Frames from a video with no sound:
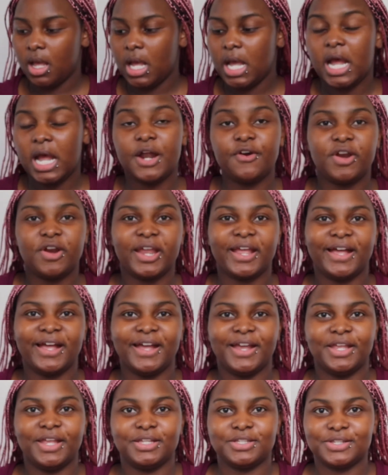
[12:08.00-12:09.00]
Alright
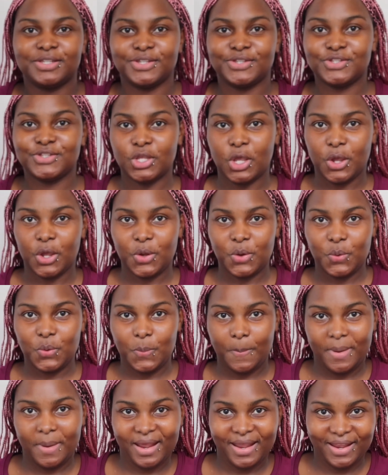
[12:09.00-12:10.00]
guys, so
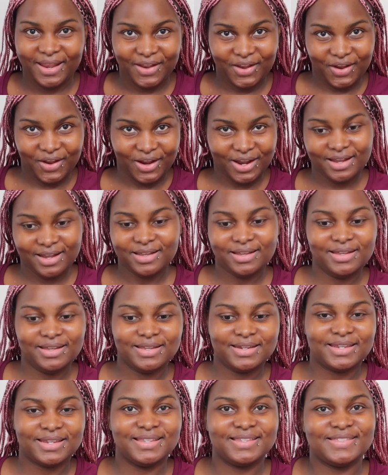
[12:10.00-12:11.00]
my hair,
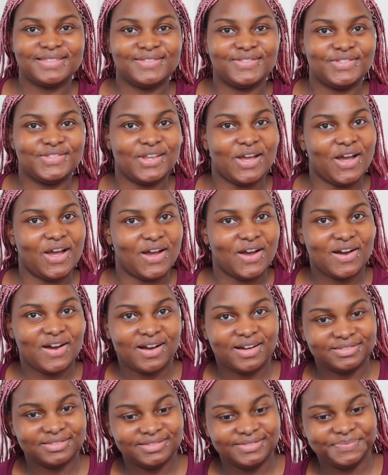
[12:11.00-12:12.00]
it is
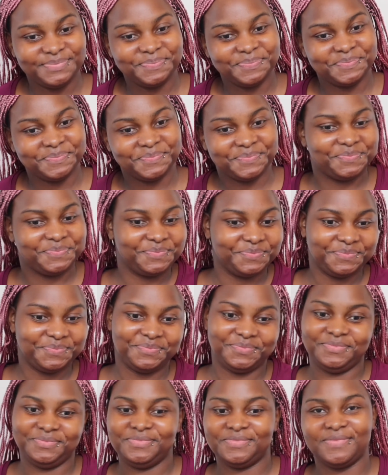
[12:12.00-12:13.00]
done.
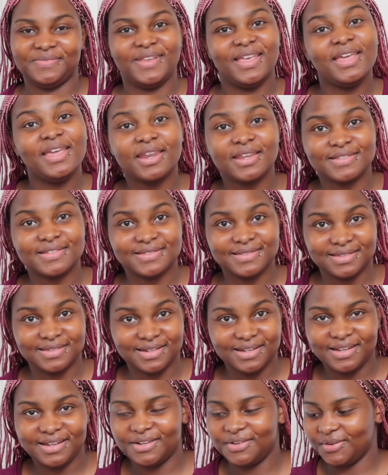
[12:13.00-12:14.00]
It is
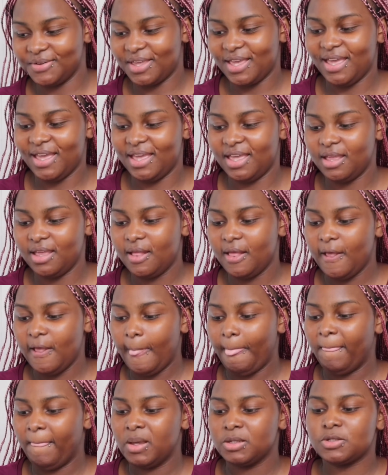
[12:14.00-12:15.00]
done. Okay,
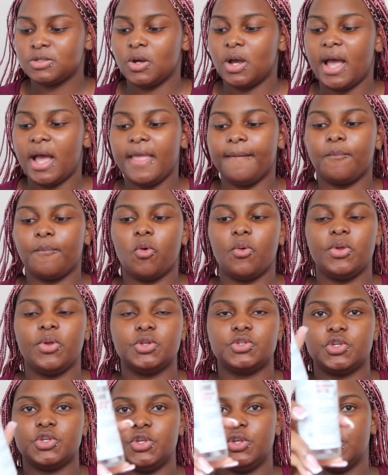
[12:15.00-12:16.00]
so I am going
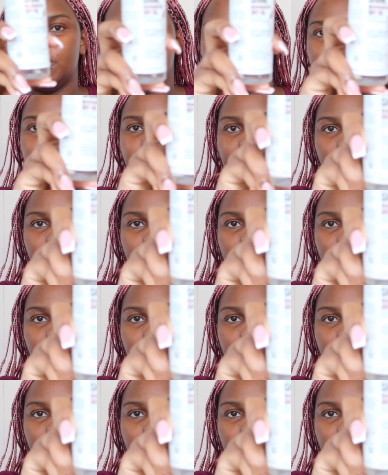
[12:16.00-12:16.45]
to use my